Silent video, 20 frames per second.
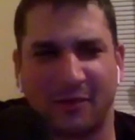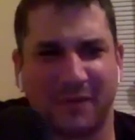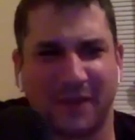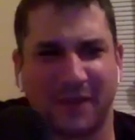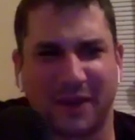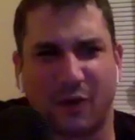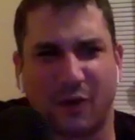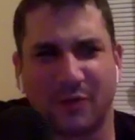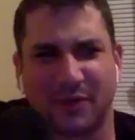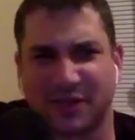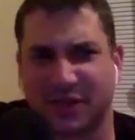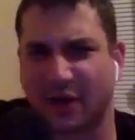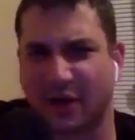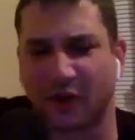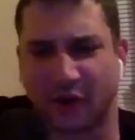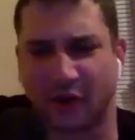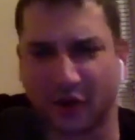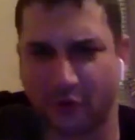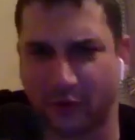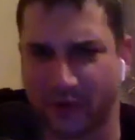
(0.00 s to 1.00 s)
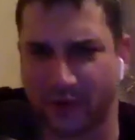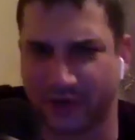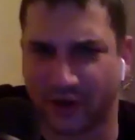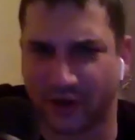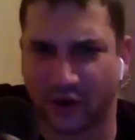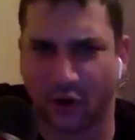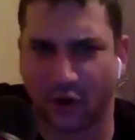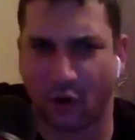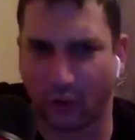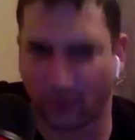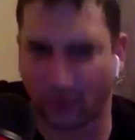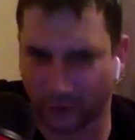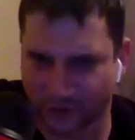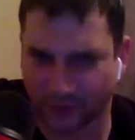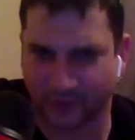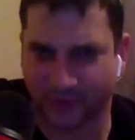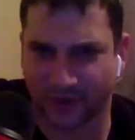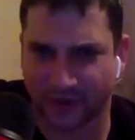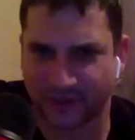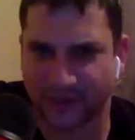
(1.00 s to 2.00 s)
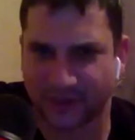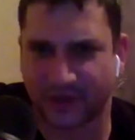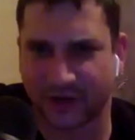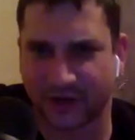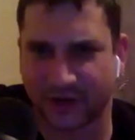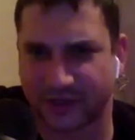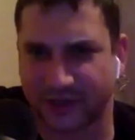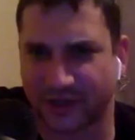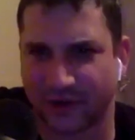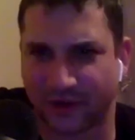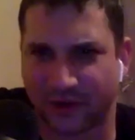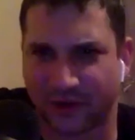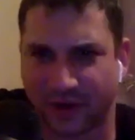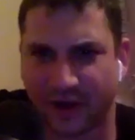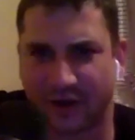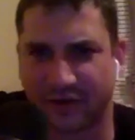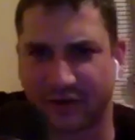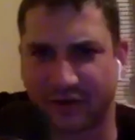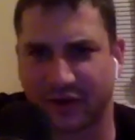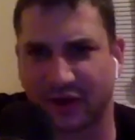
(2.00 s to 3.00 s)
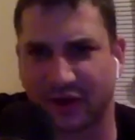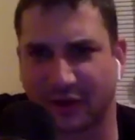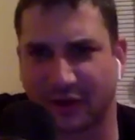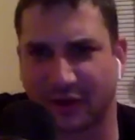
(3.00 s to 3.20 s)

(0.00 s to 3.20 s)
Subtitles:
Like almost like an old Quentin Tarantino kind of thing.